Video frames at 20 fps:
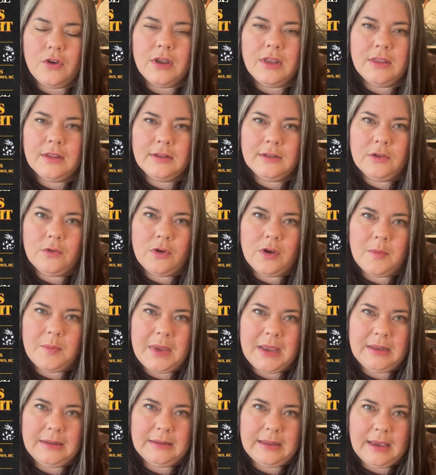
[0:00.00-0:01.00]
in the Lower
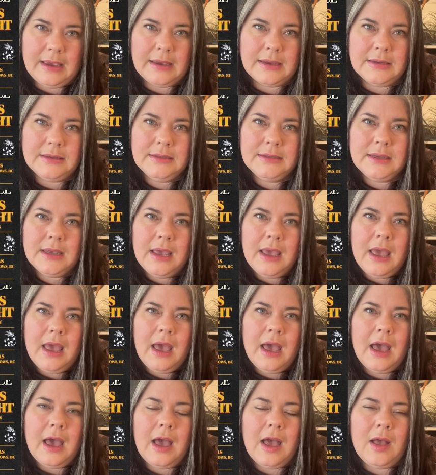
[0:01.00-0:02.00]
Mainland,
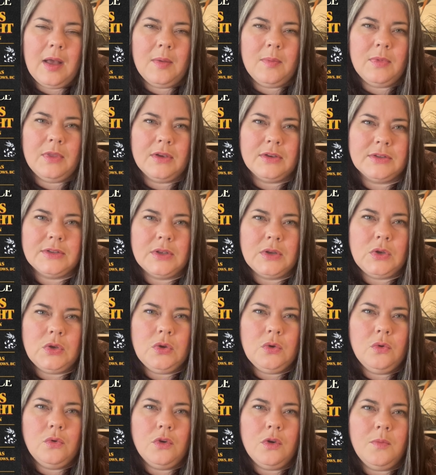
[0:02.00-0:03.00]
there's a
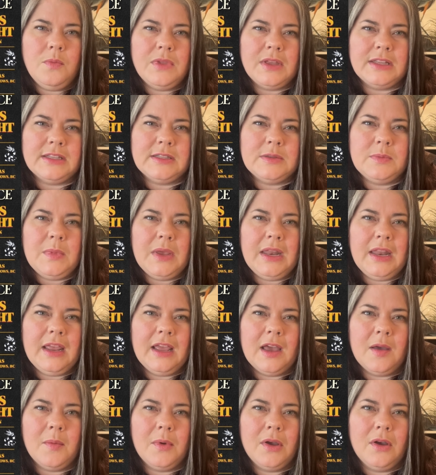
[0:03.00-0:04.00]
new group that's meeting
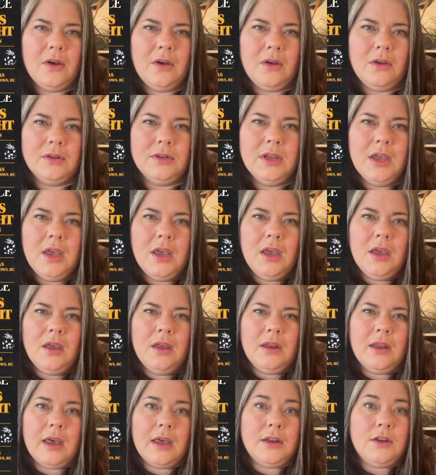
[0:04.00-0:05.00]
up called
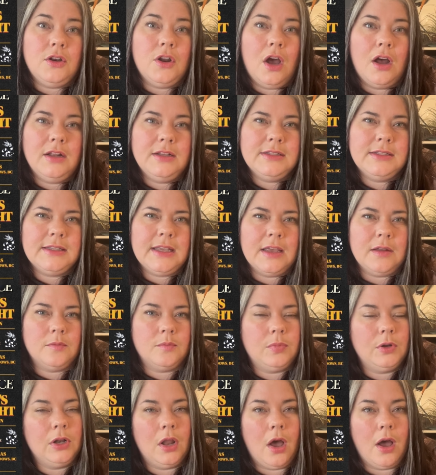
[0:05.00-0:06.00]
Knots
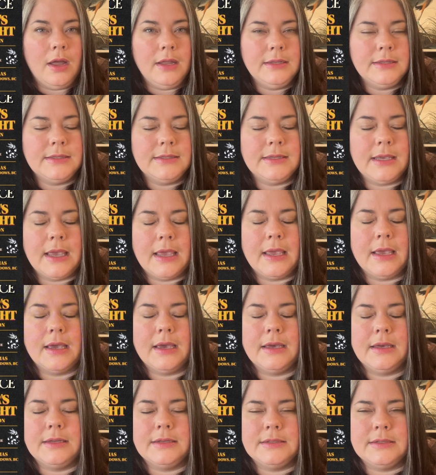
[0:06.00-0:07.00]
and Plots,
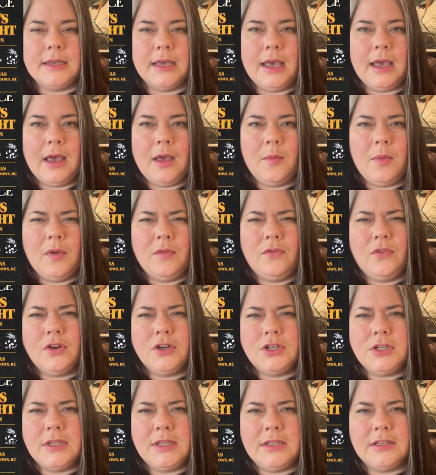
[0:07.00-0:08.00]
and
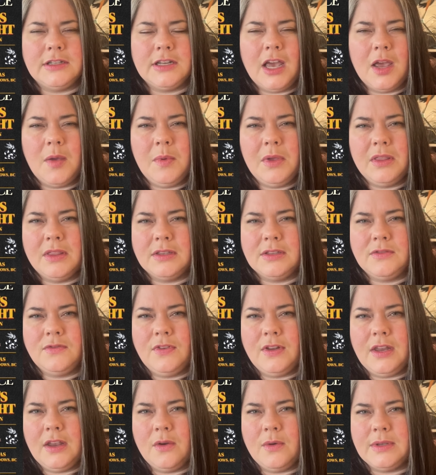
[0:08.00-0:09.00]
unfortunately the timing of this
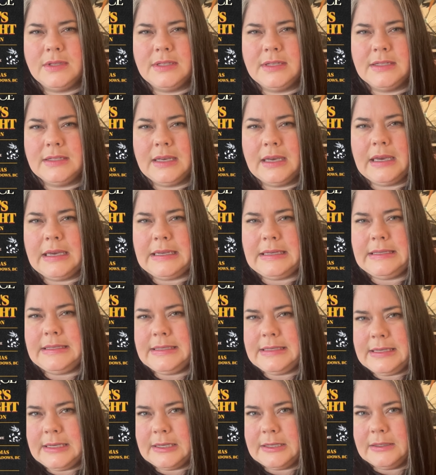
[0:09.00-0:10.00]
video isn't
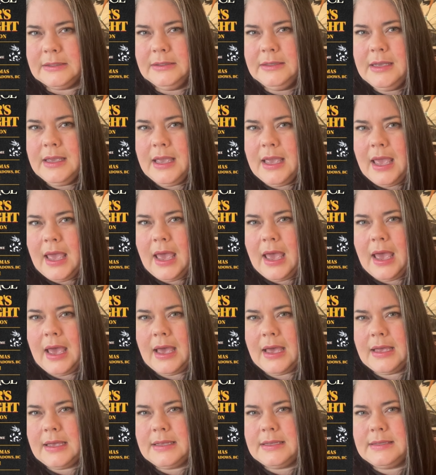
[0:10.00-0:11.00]
ideal,
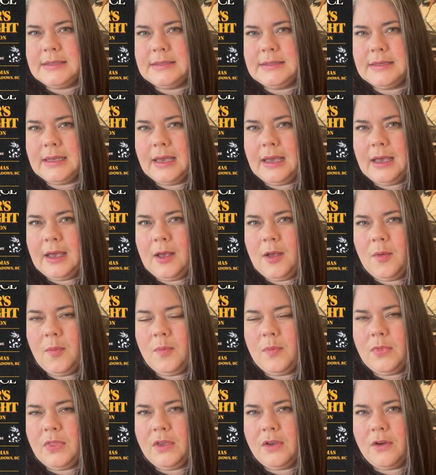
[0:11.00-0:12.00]
as
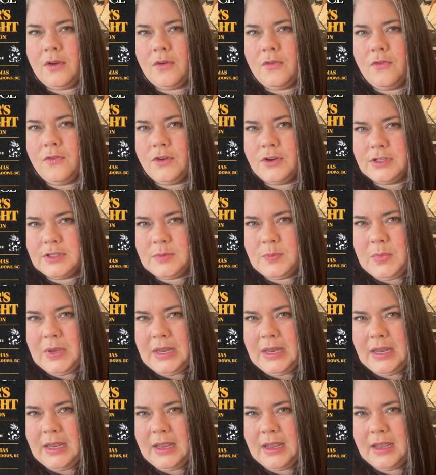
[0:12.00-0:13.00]
their first
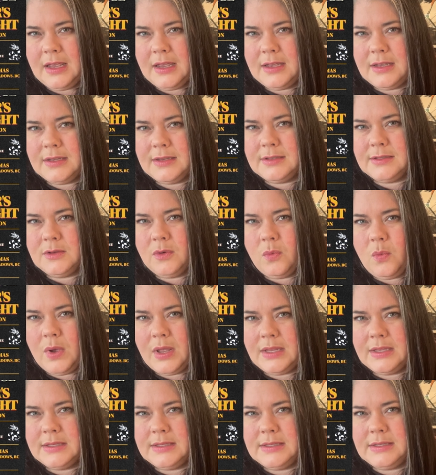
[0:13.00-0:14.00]
meeting is
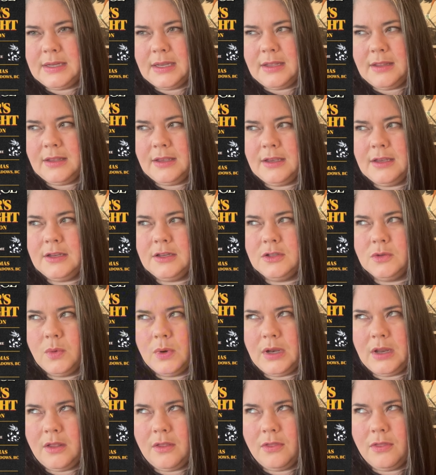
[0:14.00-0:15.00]
Wednesday the
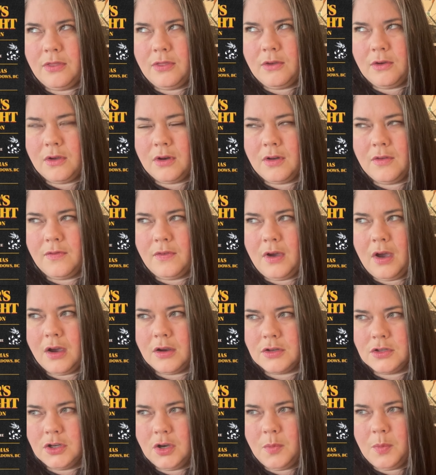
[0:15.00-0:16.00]
23rd of
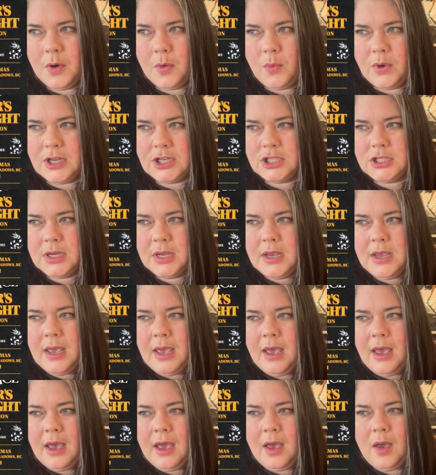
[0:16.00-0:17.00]
October, which
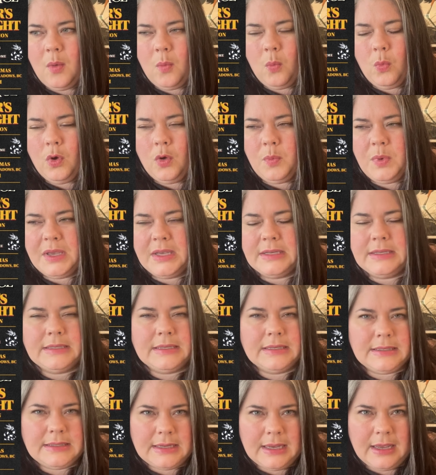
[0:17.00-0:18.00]
will be
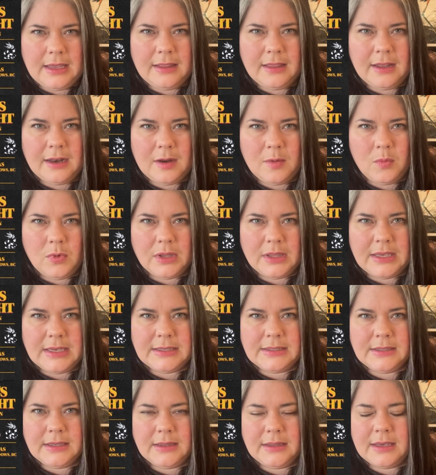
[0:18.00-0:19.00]
today that I'm
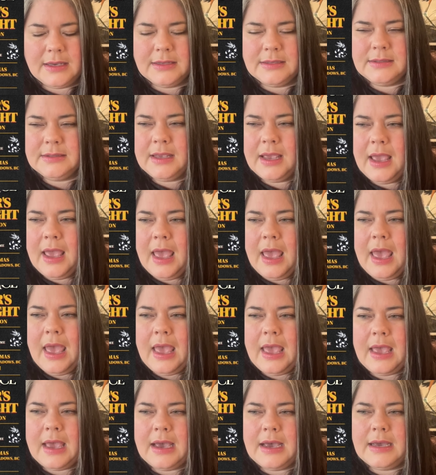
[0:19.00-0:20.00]
releasing this.
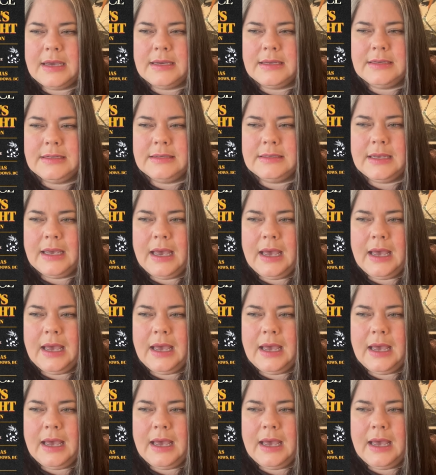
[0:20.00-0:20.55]
And